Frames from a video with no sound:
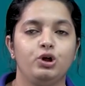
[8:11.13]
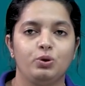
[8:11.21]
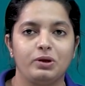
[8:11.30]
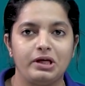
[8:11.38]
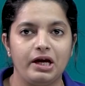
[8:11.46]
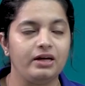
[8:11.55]

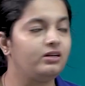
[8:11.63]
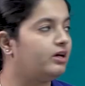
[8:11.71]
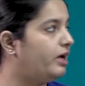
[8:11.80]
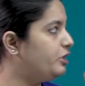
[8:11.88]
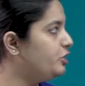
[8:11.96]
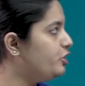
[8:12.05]
to get
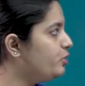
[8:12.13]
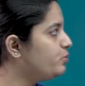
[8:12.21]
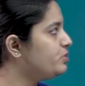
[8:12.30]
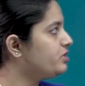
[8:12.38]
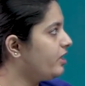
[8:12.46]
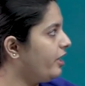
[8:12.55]
an
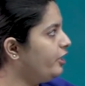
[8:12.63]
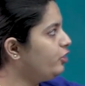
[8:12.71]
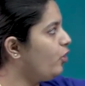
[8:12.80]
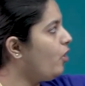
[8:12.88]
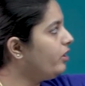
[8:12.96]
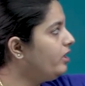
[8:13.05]
induced current
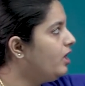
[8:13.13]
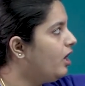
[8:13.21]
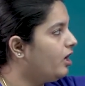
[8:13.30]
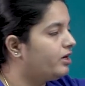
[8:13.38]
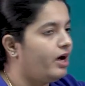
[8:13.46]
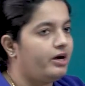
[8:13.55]
or
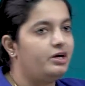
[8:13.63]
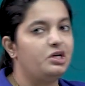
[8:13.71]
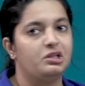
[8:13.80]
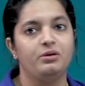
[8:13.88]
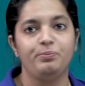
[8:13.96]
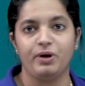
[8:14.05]
a current
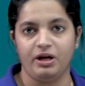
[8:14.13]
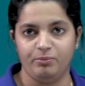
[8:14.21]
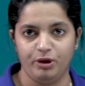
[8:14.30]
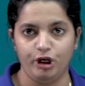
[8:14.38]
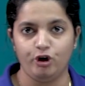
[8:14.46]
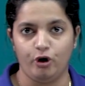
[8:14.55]
in the
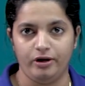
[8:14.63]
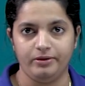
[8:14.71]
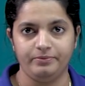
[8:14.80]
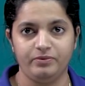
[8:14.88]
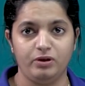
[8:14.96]
primary coil.